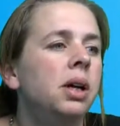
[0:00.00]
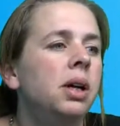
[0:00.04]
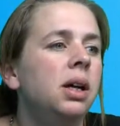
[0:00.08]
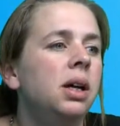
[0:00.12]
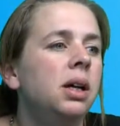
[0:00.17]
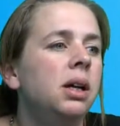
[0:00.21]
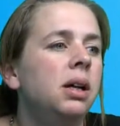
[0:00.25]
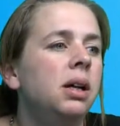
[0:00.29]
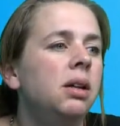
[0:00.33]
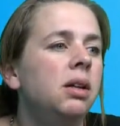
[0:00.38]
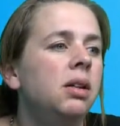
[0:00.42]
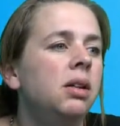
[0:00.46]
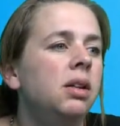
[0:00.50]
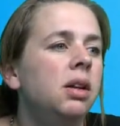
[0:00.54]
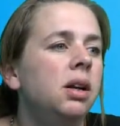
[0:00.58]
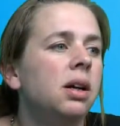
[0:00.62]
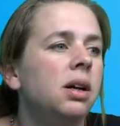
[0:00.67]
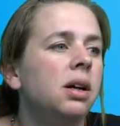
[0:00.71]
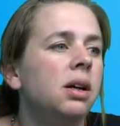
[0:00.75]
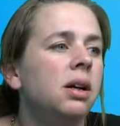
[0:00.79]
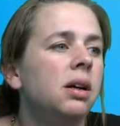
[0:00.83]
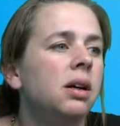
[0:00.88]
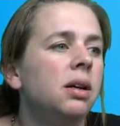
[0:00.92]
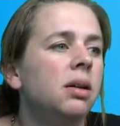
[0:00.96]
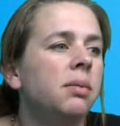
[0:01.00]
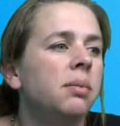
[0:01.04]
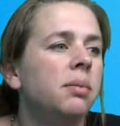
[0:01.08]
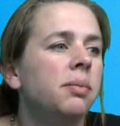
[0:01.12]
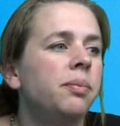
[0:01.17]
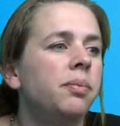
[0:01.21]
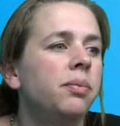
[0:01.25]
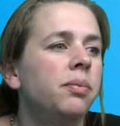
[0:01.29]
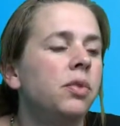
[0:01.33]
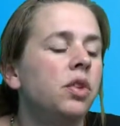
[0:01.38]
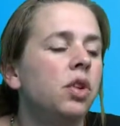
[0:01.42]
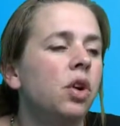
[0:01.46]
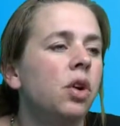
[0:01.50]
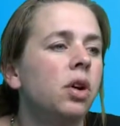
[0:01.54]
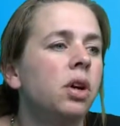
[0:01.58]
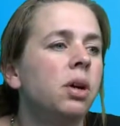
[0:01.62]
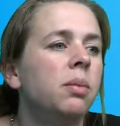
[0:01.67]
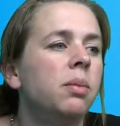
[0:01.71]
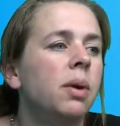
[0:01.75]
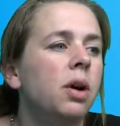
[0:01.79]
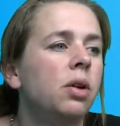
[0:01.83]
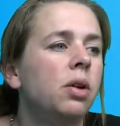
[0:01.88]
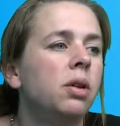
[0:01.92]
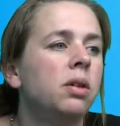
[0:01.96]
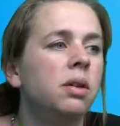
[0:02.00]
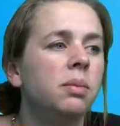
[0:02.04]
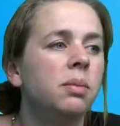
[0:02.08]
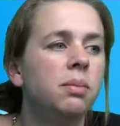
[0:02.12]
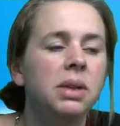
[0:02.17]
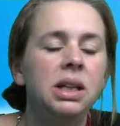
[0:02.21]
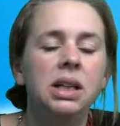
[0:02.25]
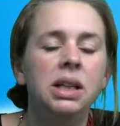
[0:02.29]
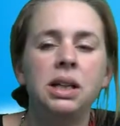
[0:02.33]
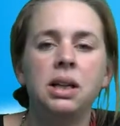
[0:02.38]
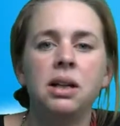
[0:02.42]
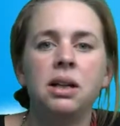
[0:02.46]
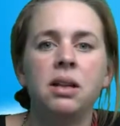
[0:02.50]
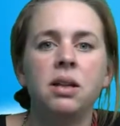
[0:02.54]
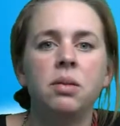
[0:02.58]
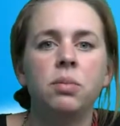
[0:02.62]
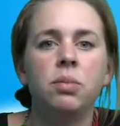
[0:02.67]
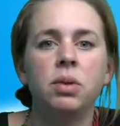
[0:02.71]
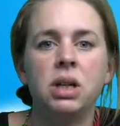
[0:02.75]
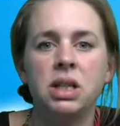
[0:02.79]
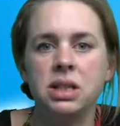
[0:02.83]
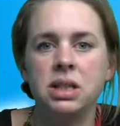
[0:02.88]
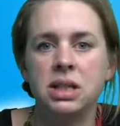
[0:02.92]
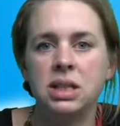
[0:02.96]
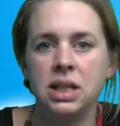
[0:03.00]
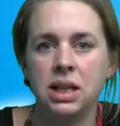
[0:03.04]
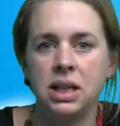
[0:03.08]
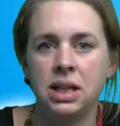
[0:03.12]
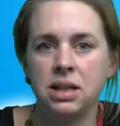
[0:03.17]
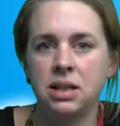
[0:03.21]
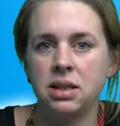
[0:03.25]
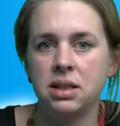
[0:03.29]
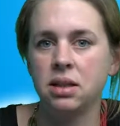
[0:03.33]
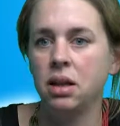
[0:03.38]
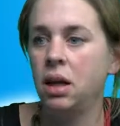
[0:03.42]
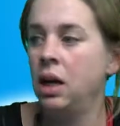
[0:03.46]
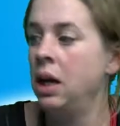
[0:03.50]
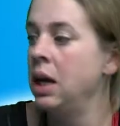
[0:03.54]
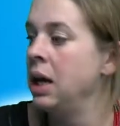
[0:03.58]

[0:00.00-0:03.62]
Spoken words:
in talking about media in the present tense.